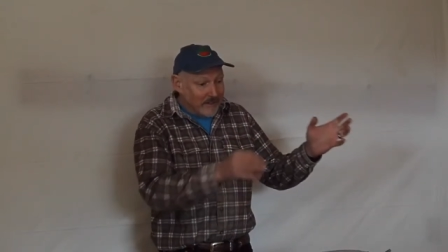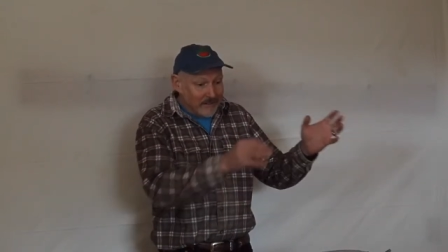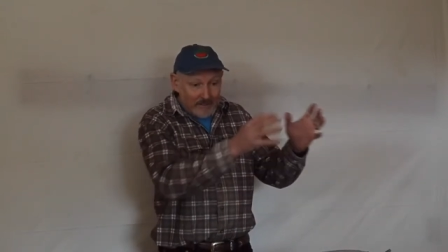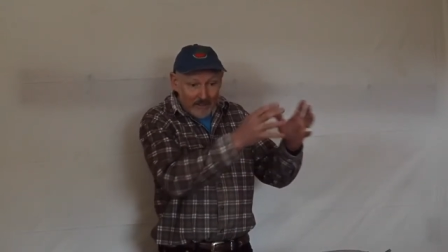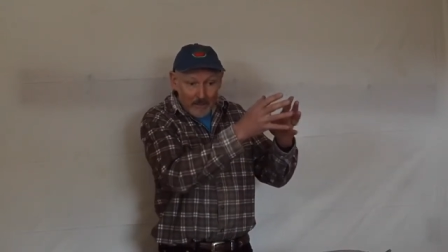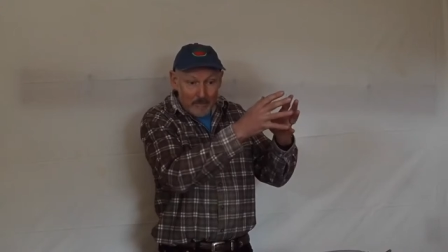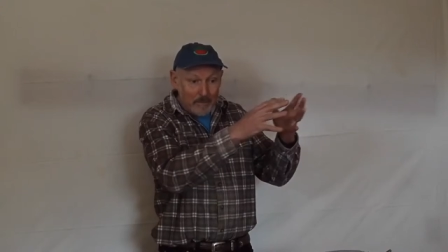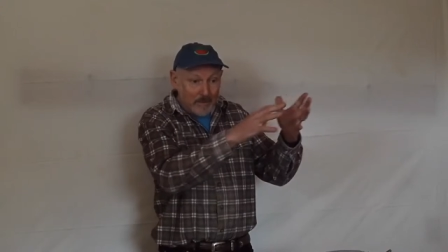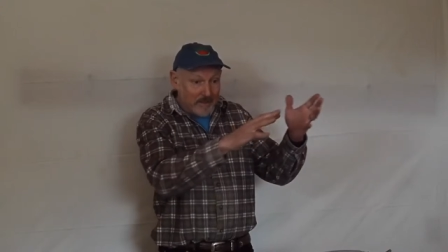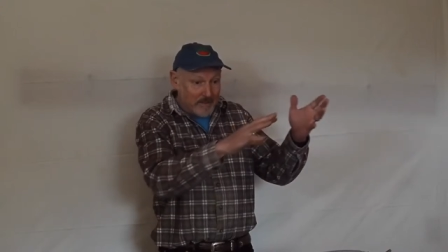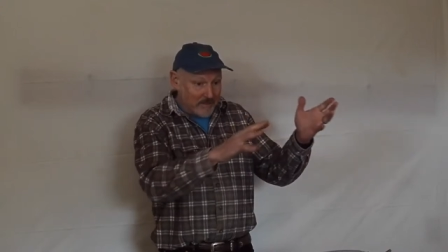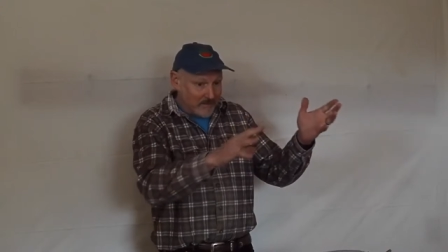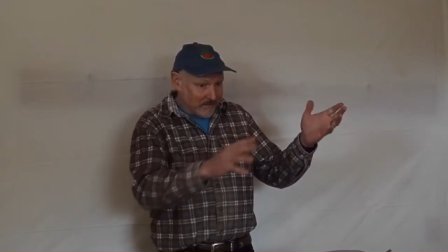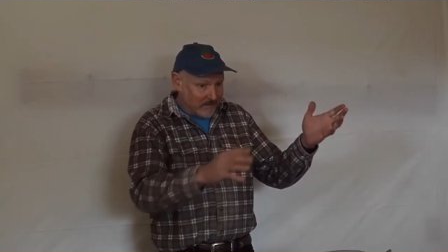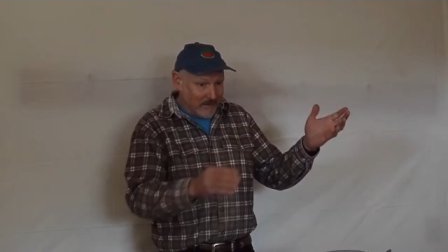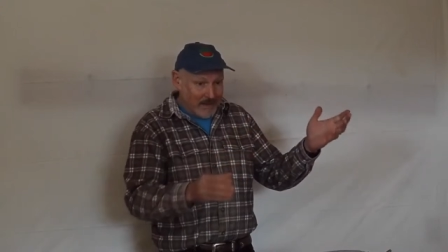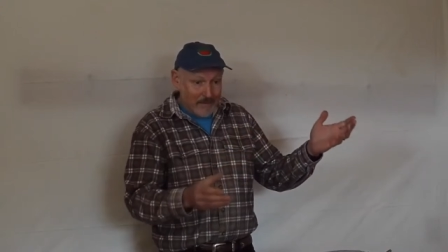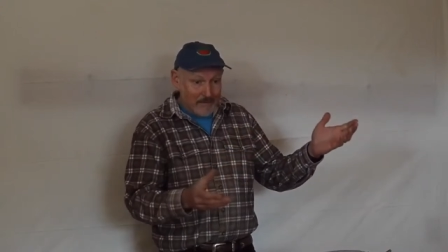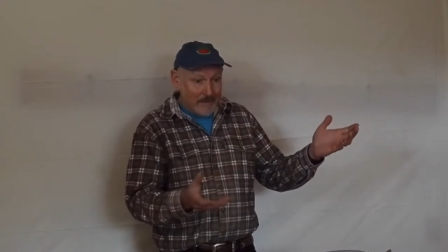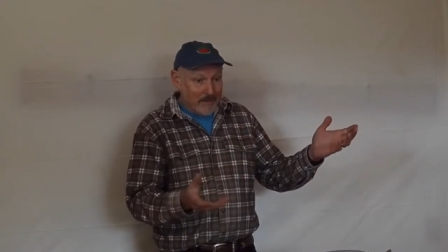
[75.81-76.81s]
a little bit of
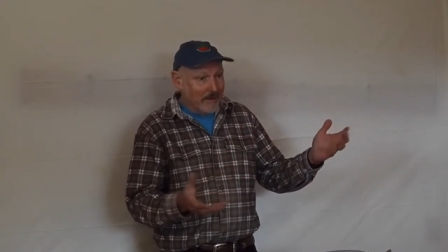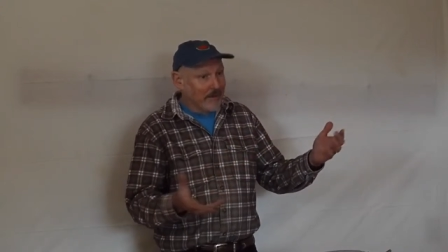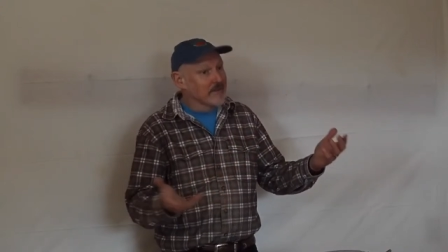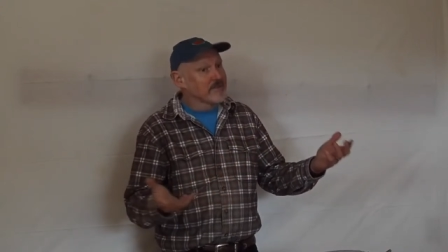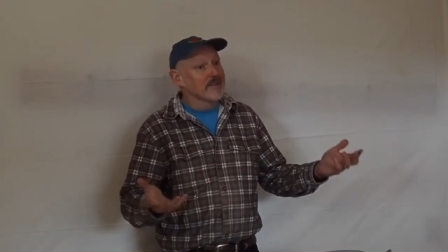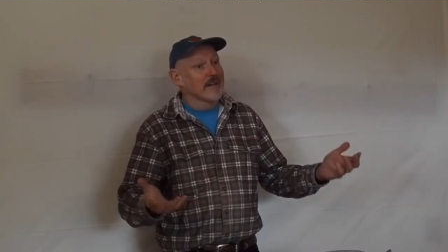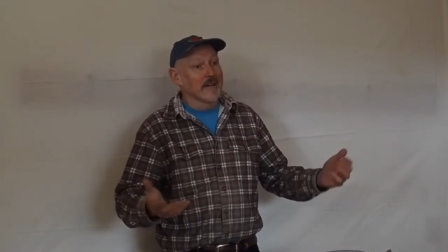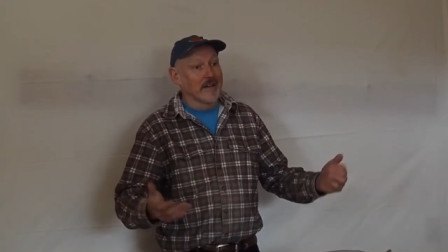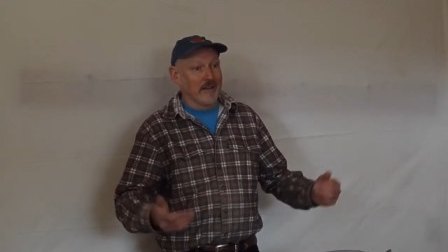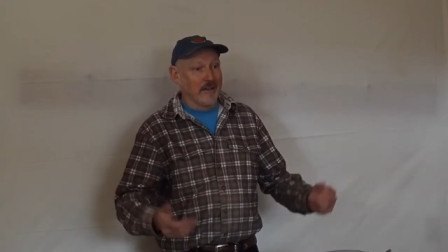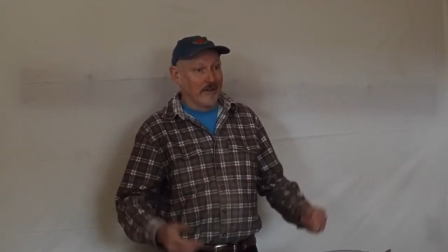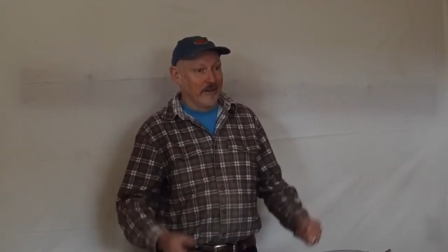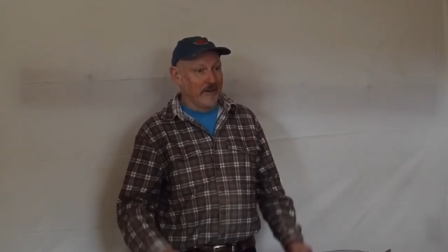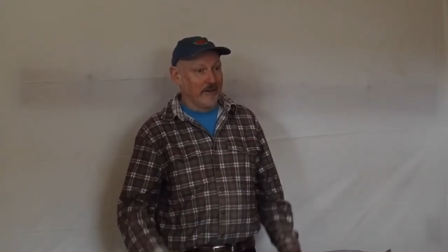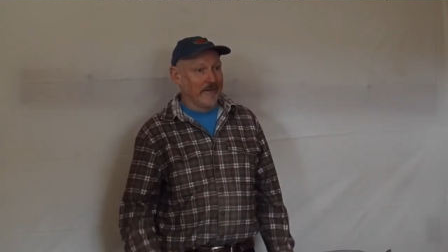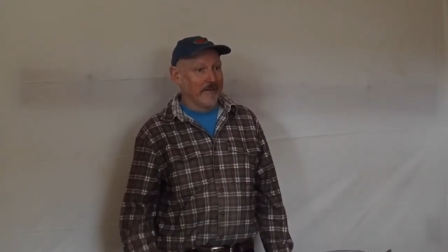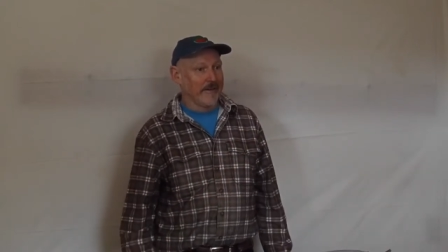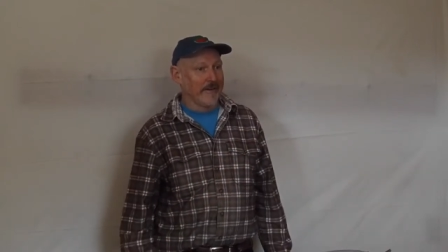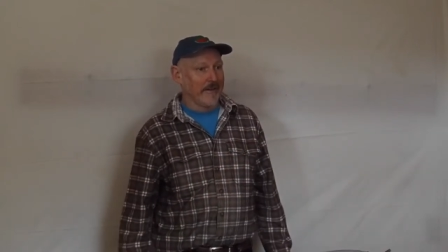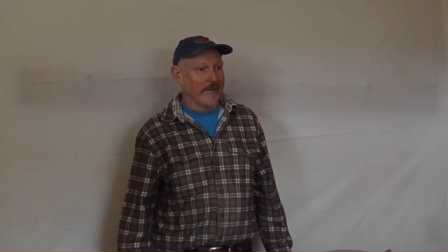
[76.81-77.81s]
slime in there, it's not going to
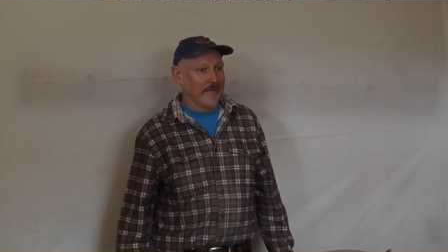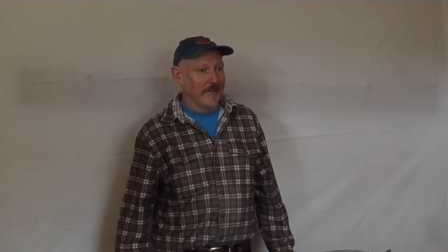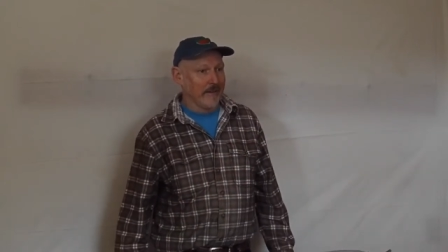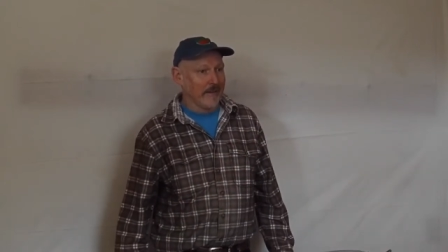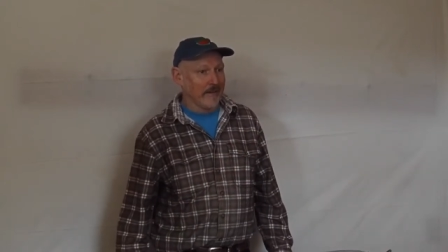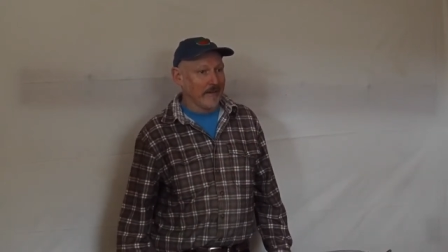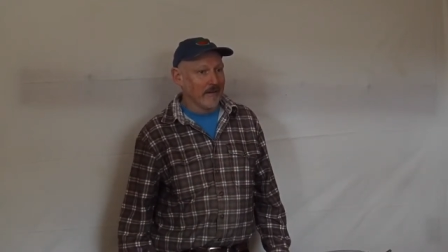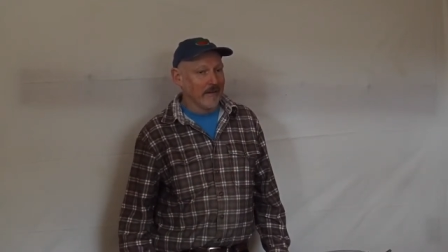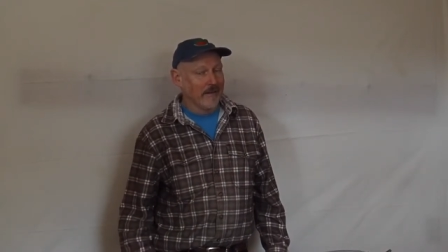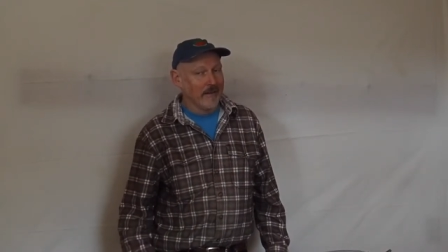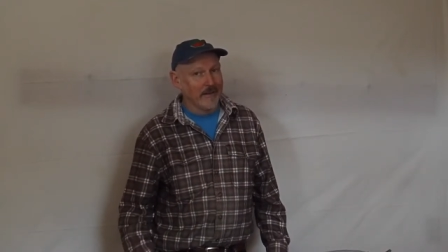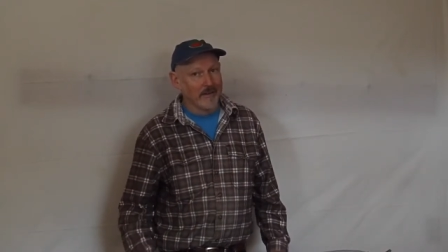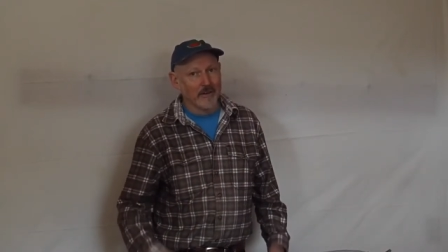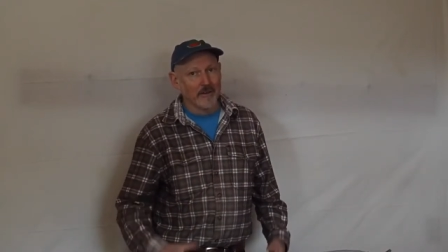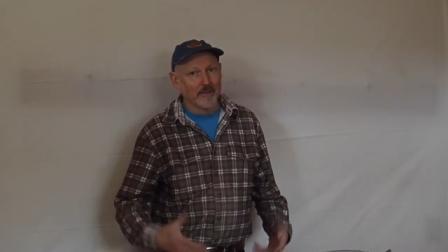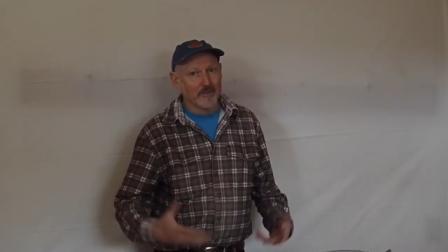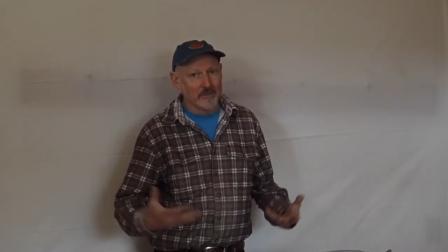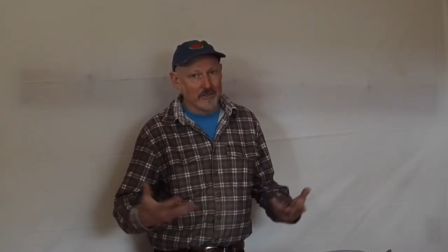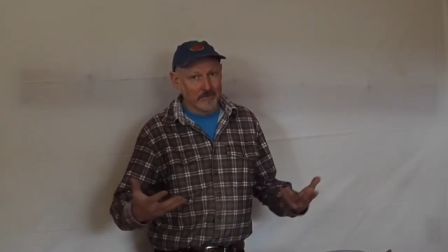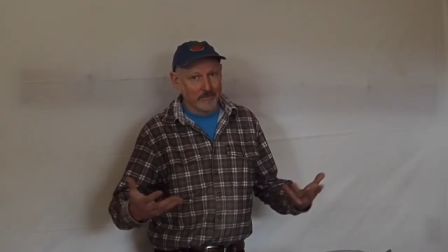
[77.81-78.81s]
hurt anything.
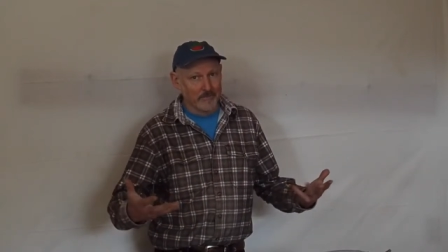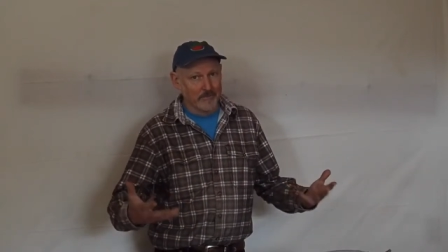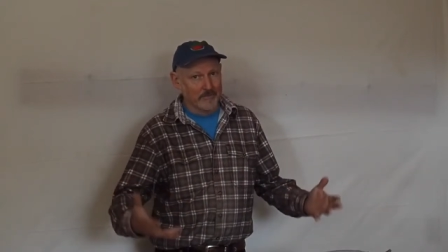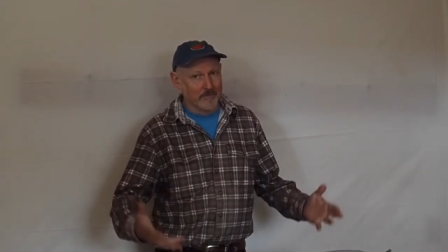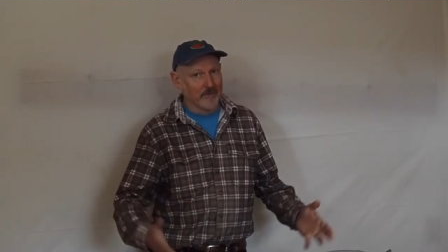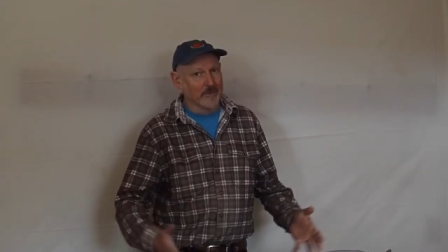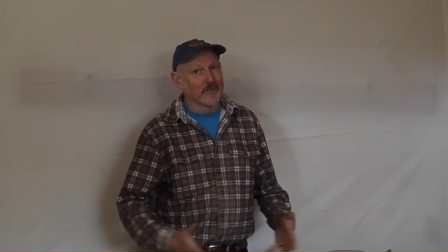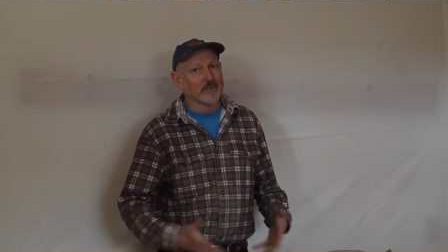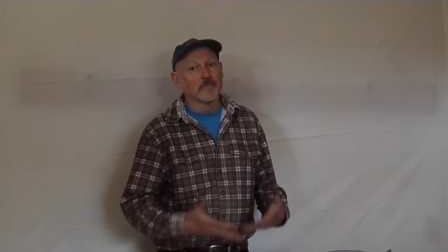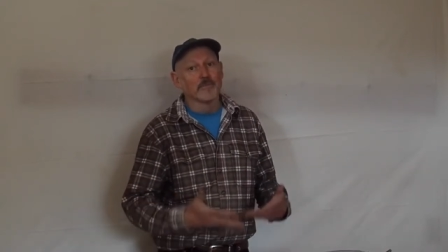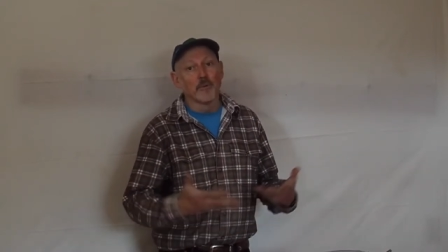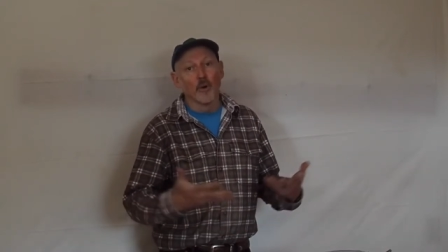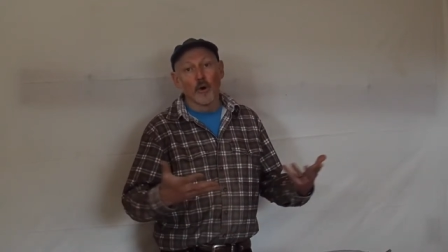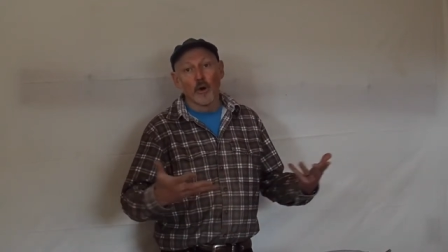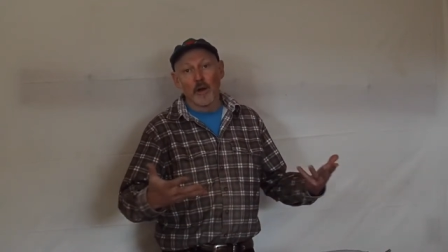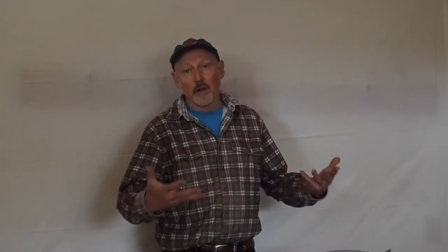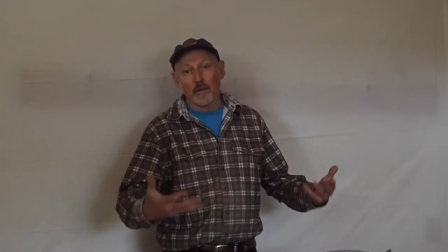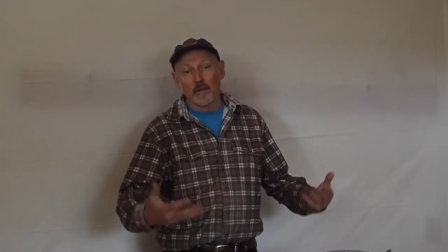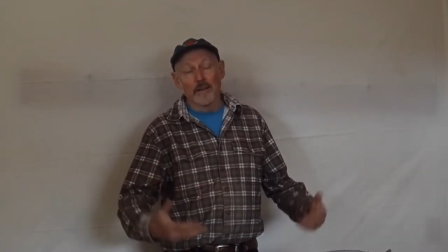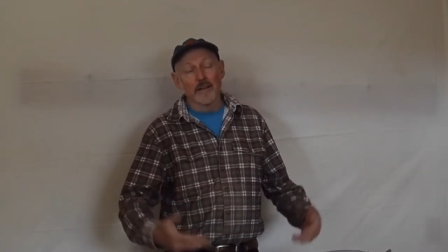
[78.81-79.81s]
It'll just, you just
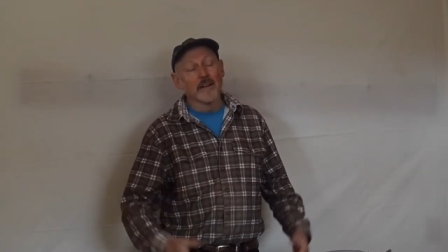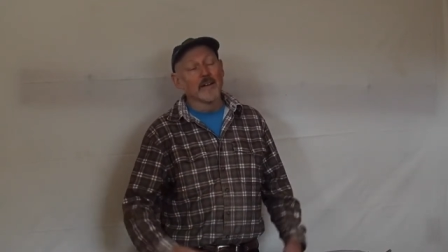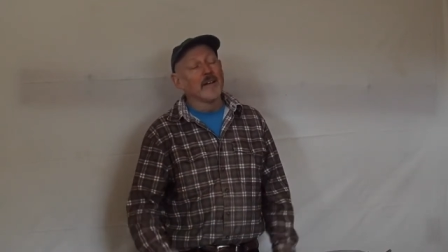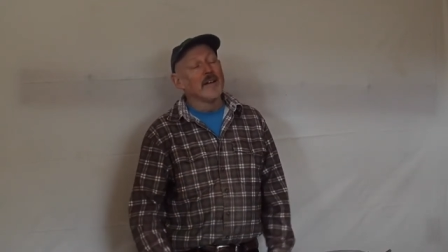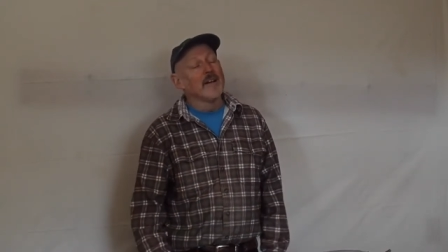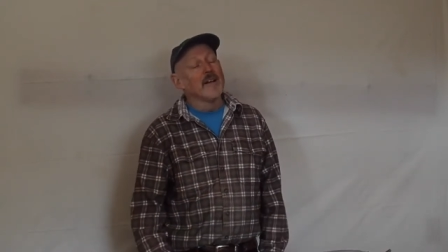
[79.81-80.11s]
boil it.